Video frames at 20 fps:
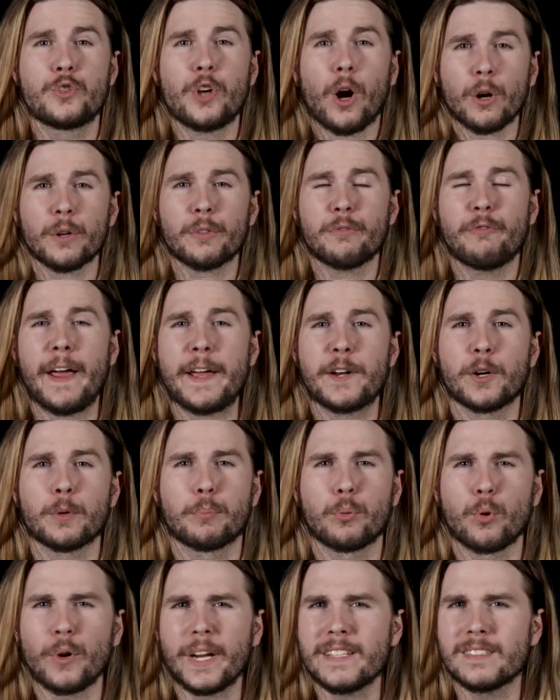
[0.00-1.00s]
Darth Vader
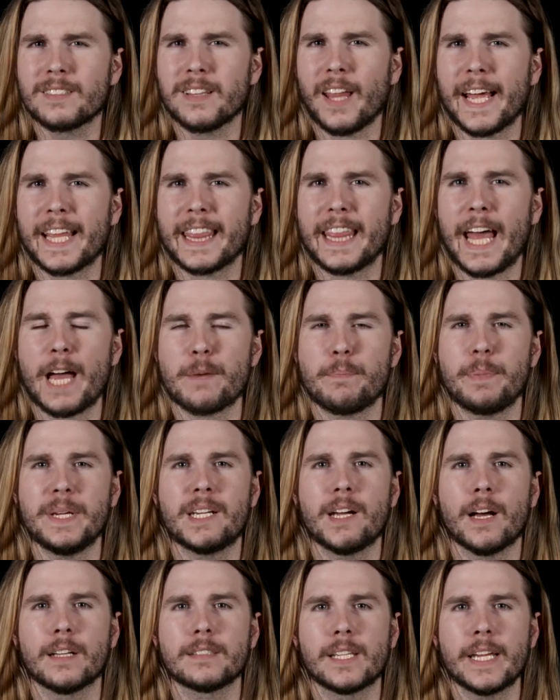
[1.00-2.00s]
breathes like that
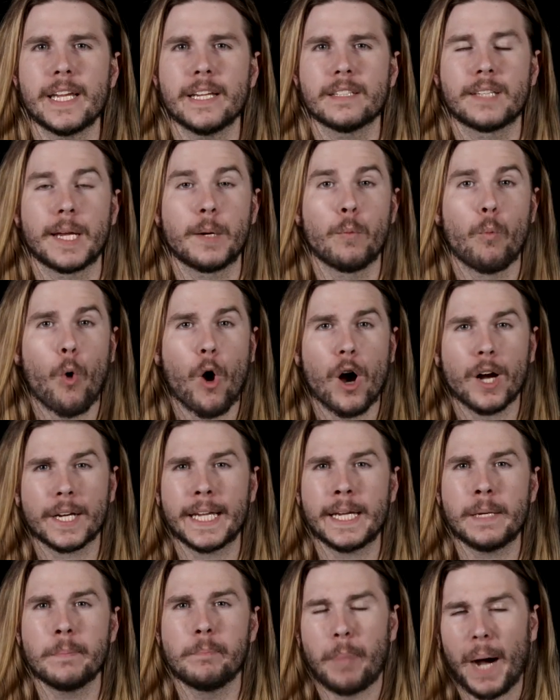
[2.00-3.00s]
because he is a
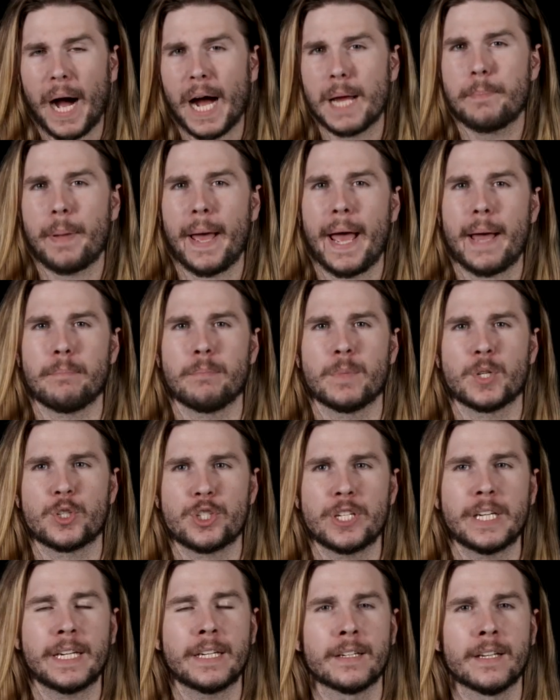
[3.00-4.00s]
walking BiPAP
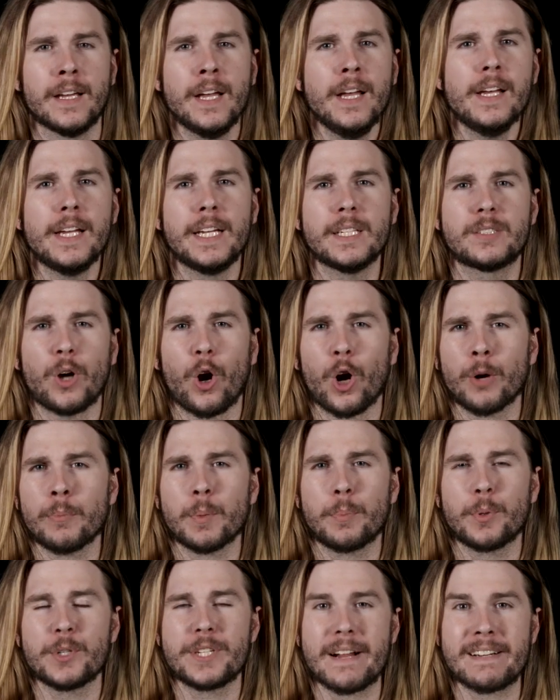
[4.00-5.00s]
machine, his
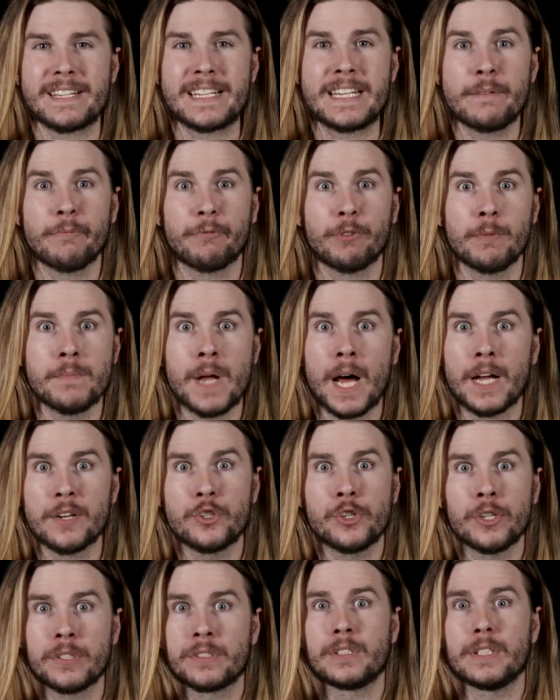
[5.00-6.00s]
armor protecting him from not
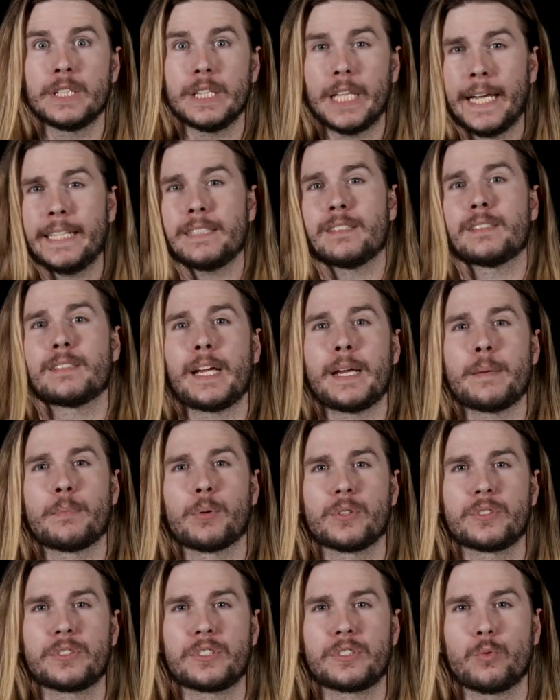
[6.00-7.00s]
just
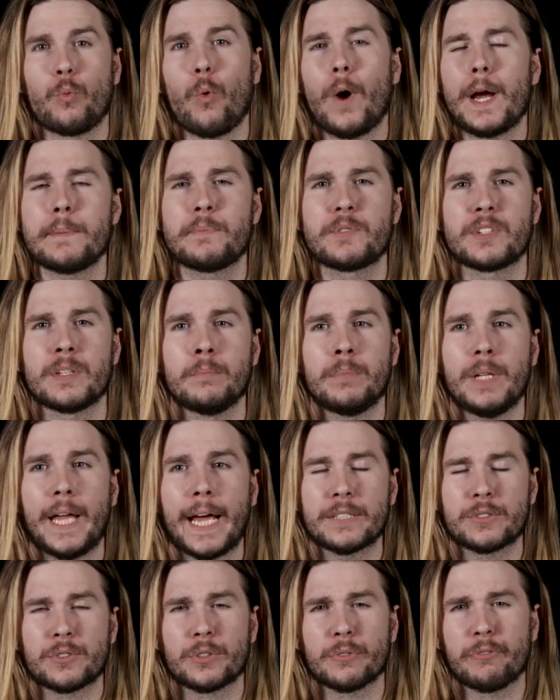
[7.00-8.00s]
lightsaber swipes and
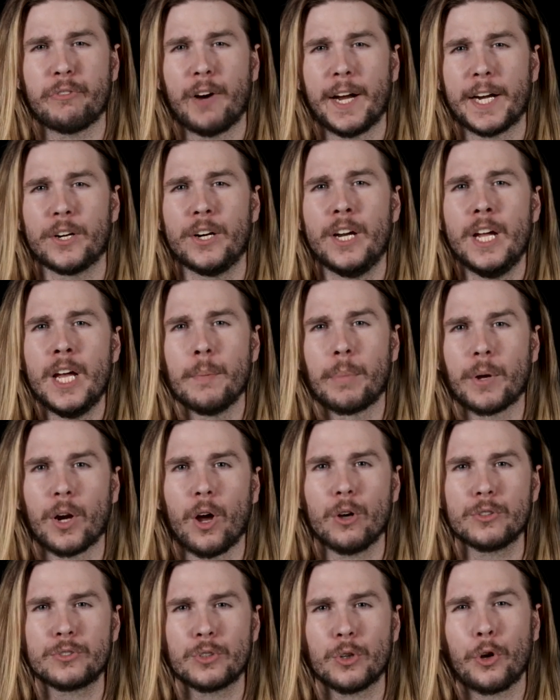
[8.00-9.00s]
blaster fire, but
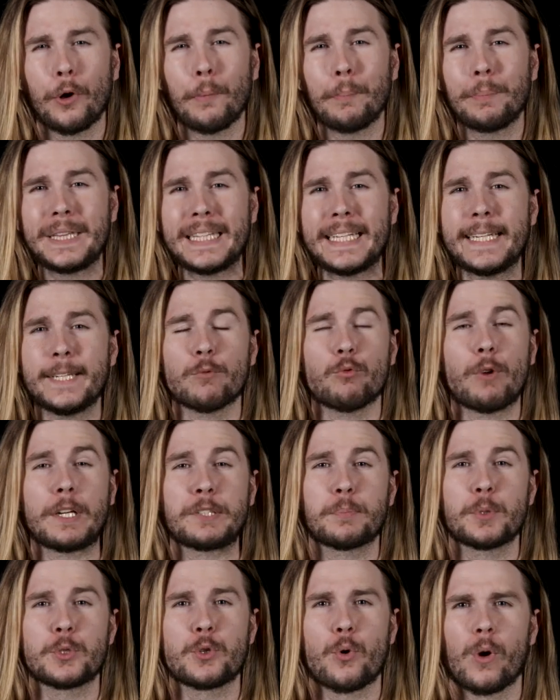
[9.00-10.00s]
also complete
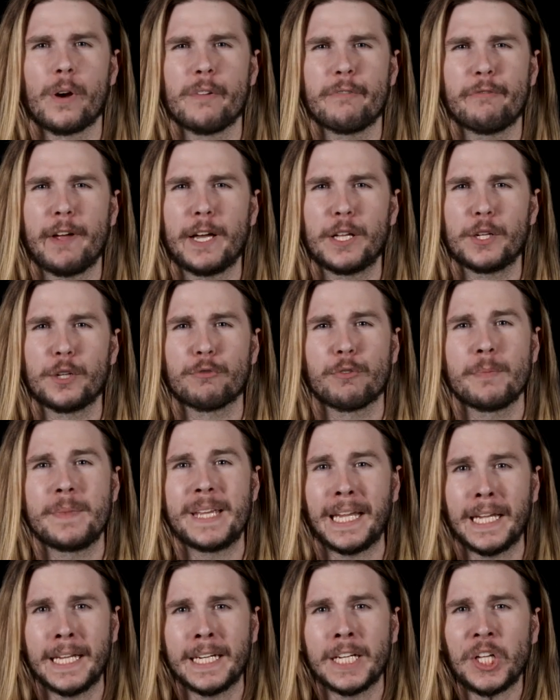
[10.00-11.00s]
respiratory failure from
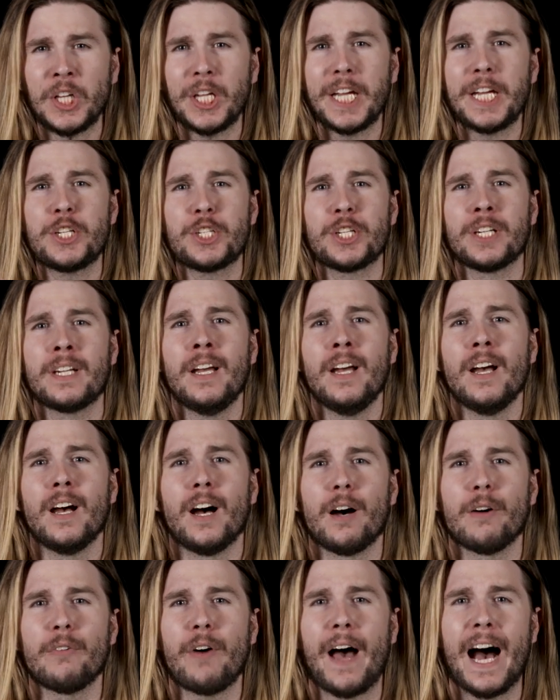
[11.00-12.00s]
the inhalation
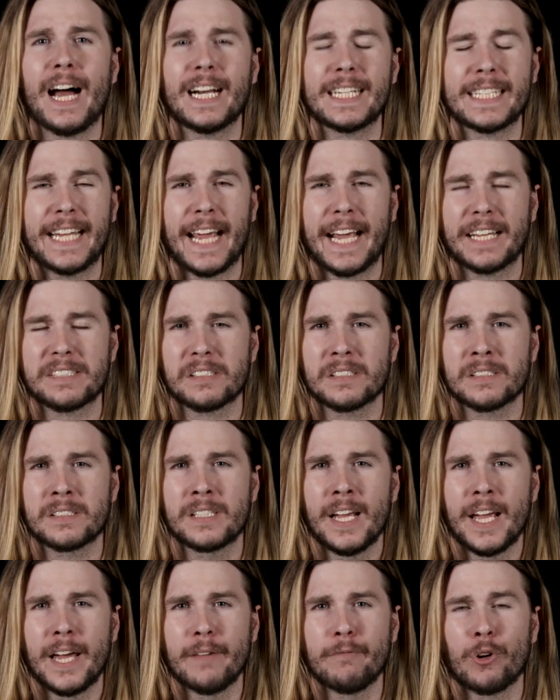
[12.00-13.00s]
of hot
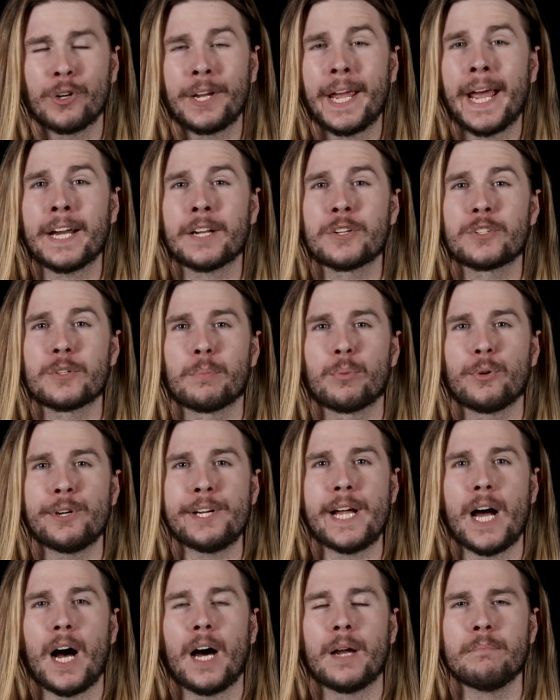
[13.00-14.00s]
gases and volcanic
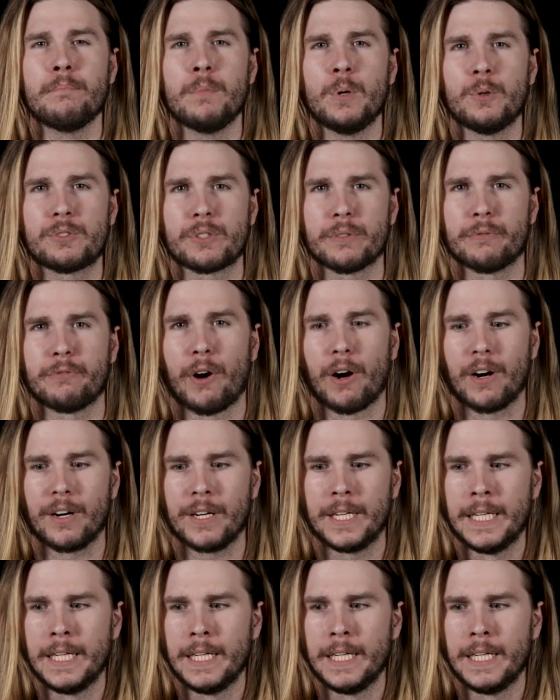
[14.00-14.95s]
debris on Mustafar.